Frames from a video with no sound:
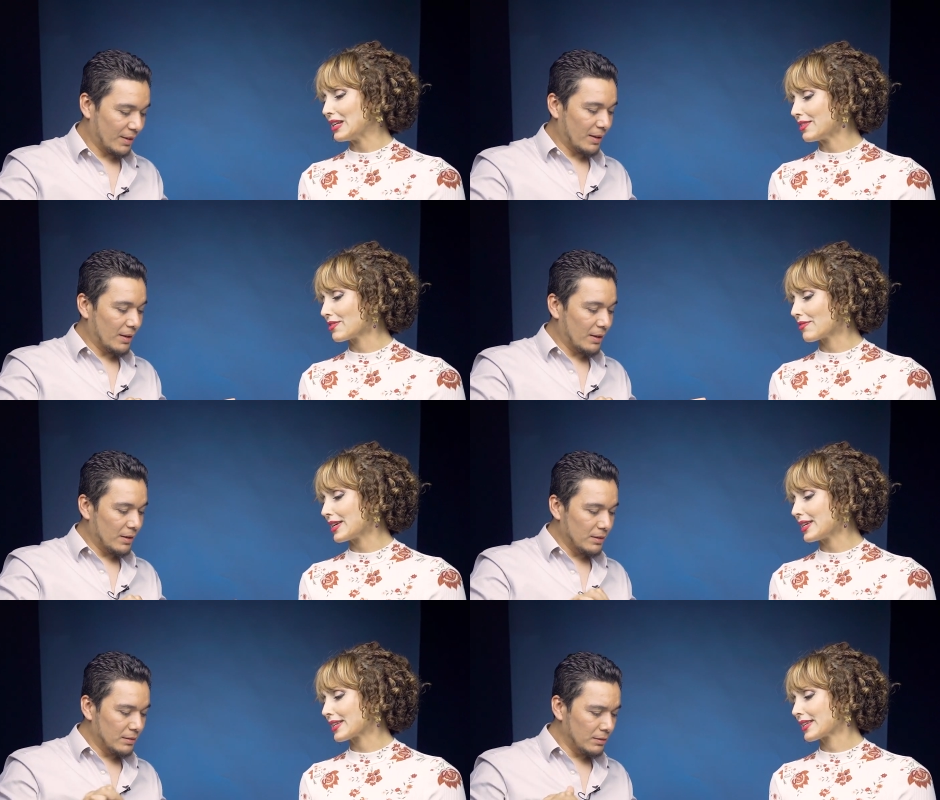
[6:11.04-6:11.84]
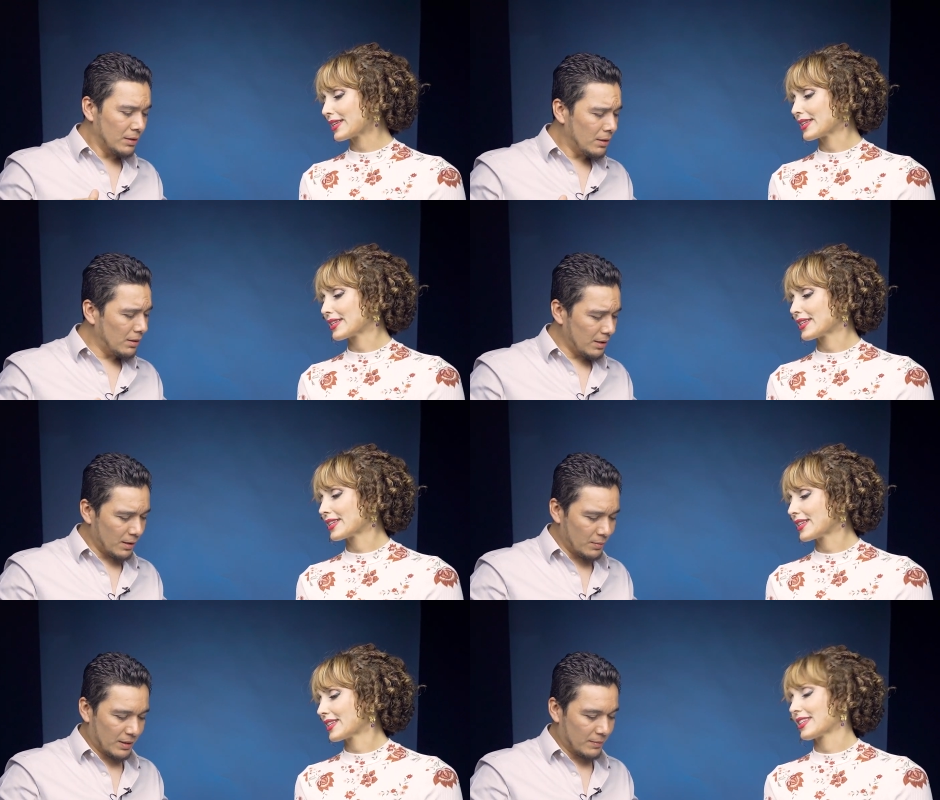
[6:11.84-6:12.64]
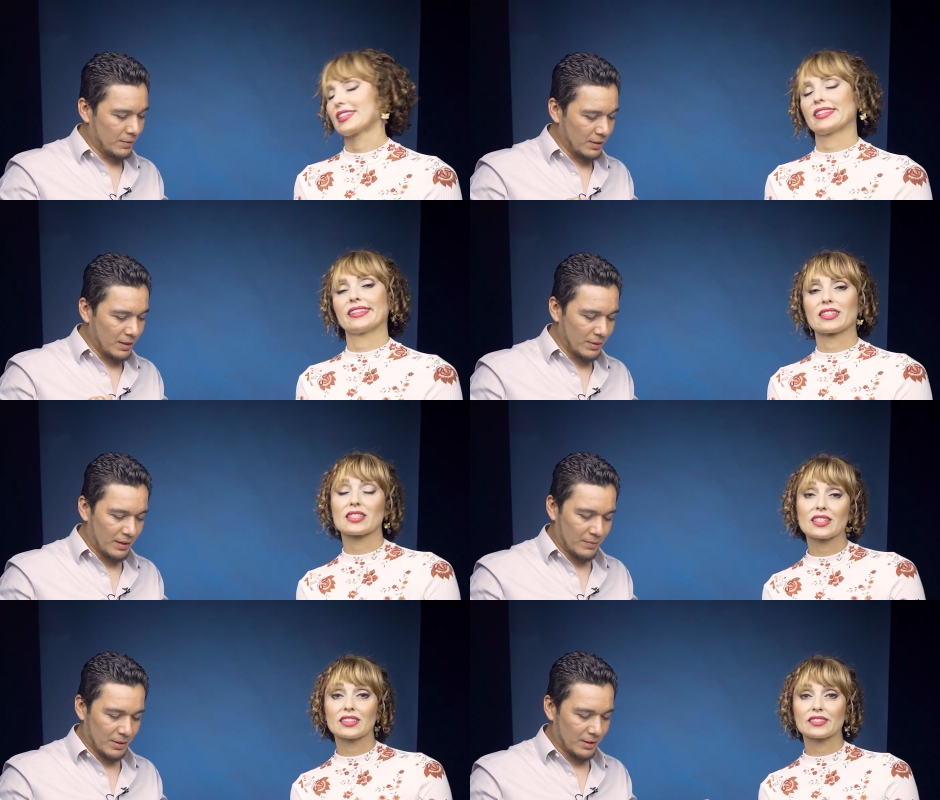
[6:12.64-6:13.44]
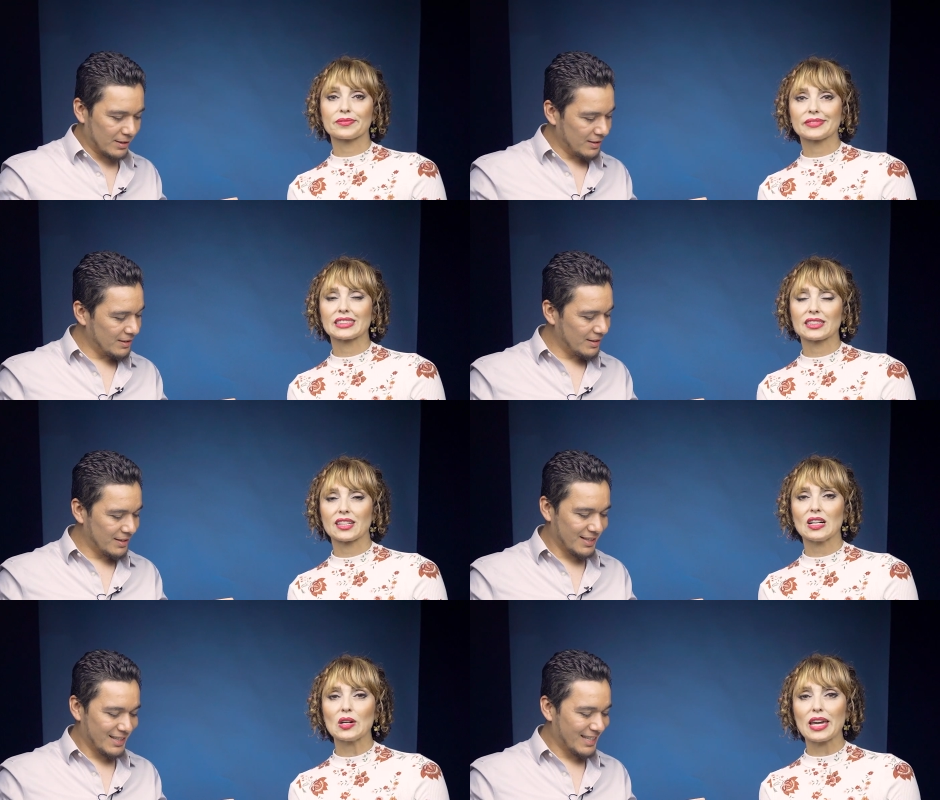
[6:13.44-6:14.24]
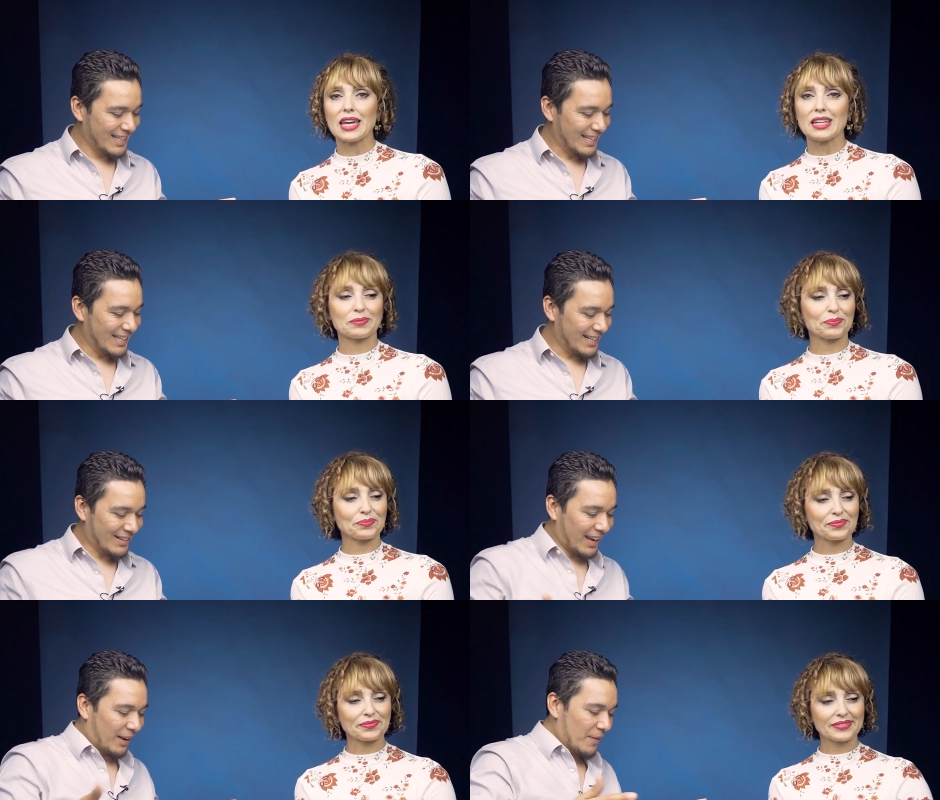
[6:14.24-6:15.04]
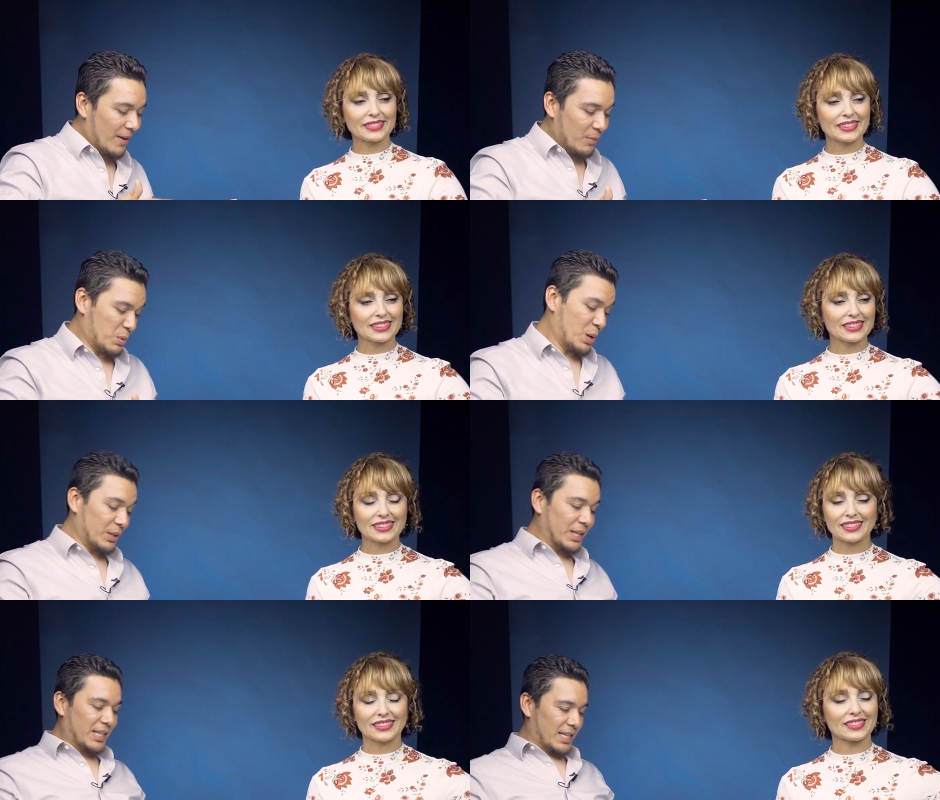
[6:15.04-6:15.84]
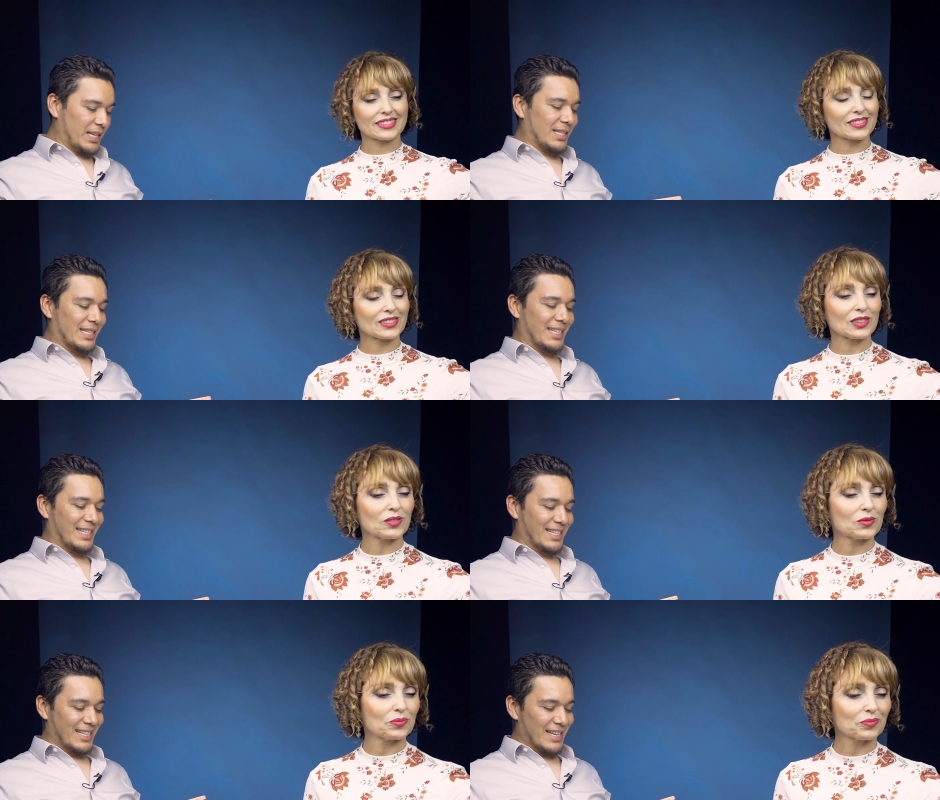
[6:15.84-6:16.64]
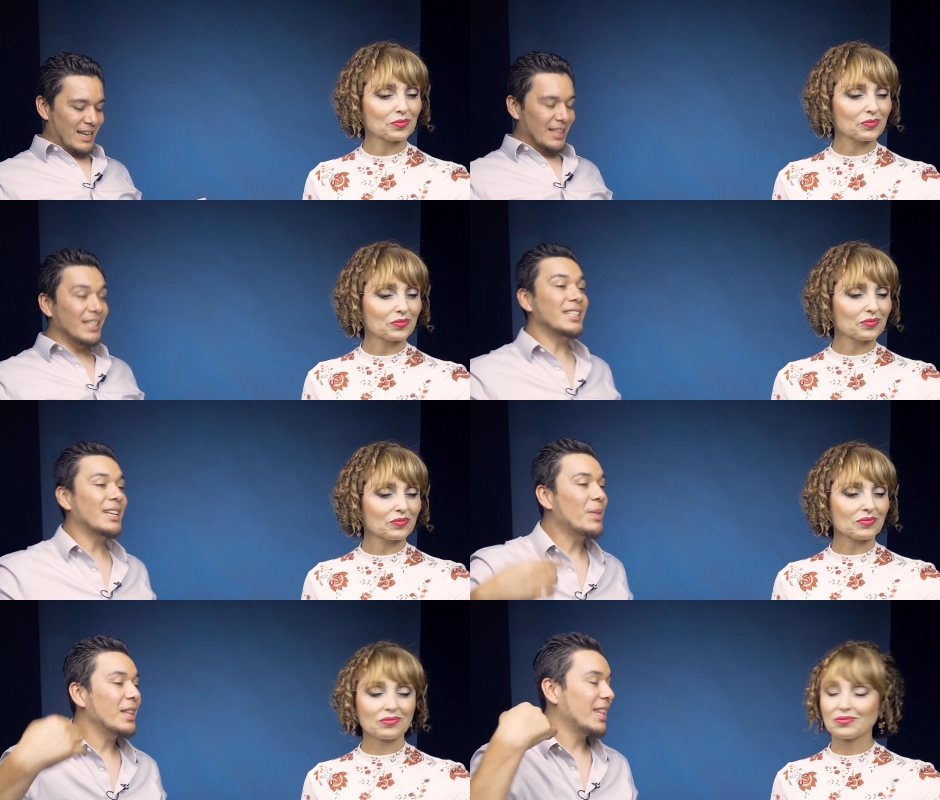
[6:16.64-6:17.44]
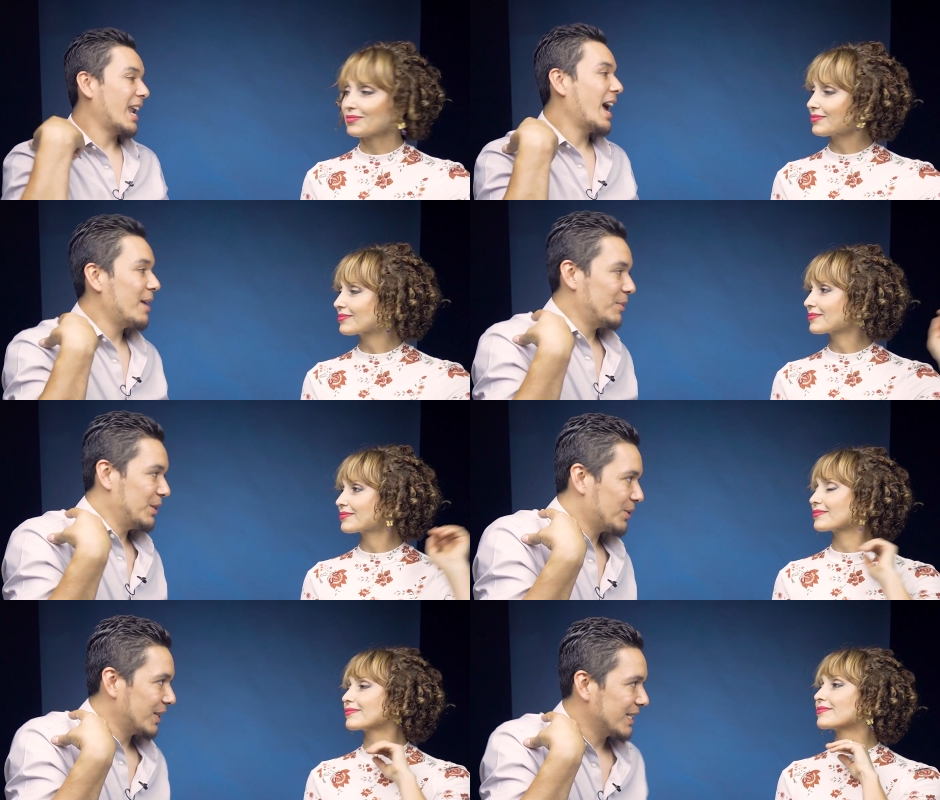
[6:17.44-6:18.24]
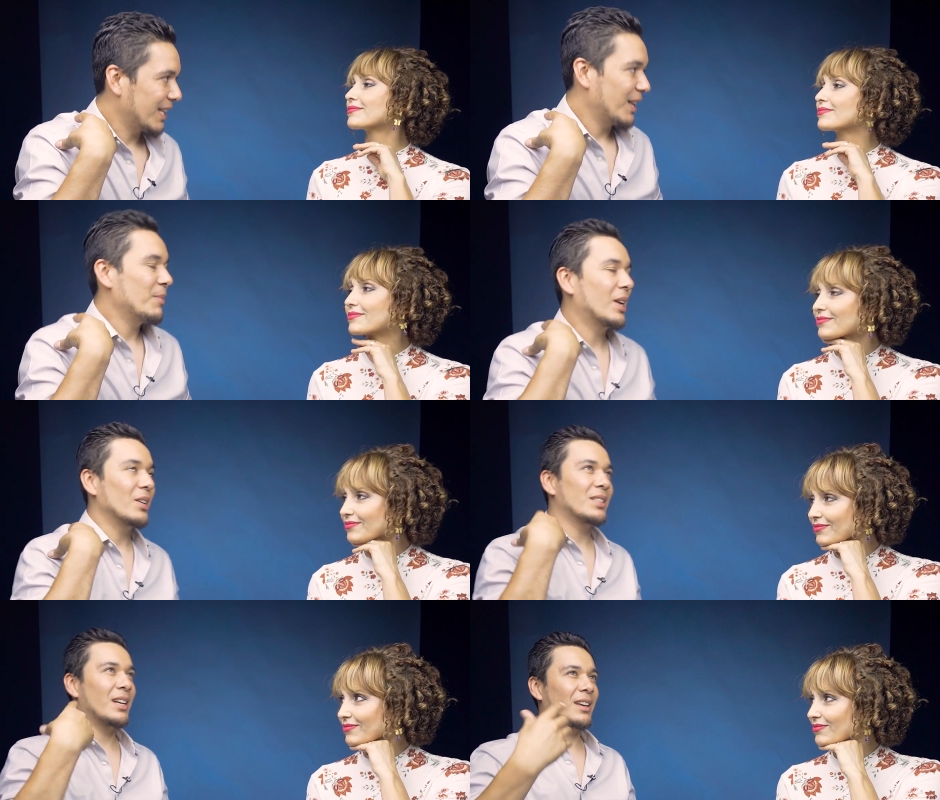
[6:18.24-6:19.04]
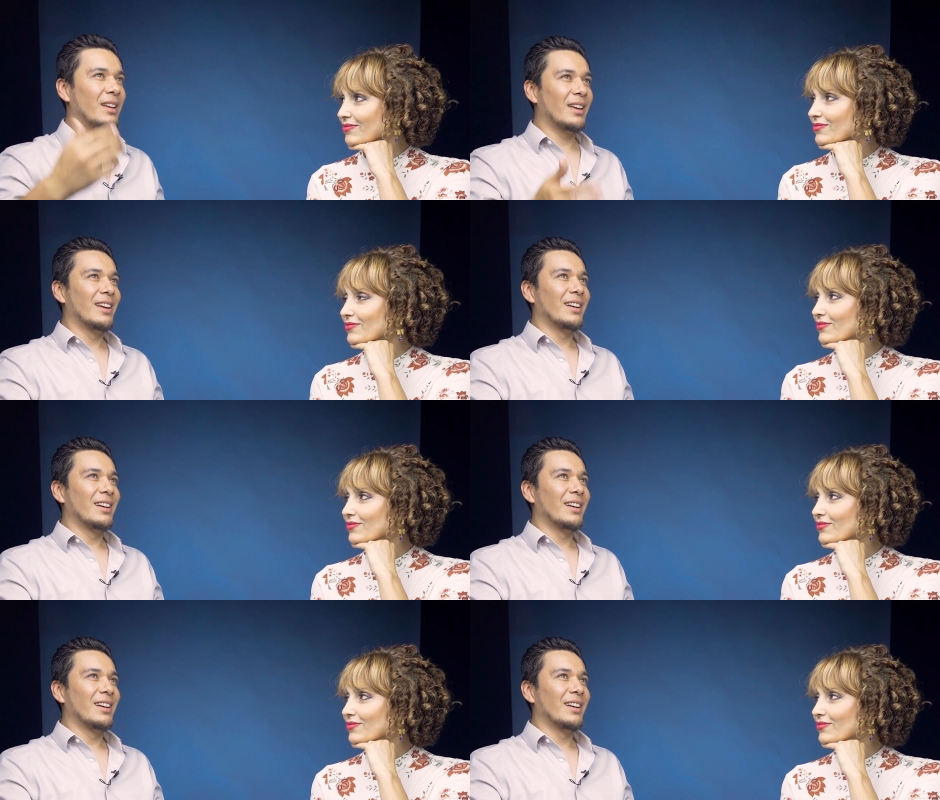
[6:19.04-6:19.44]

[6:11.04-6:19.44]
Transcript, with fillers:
Speaker 1: finished already?
Speaker 2: No, I think we have, yeah, we have more.
Speaker 1: Okay.
Speaker 2: Okay. Well, this is, this is something that I'm interested in, because I,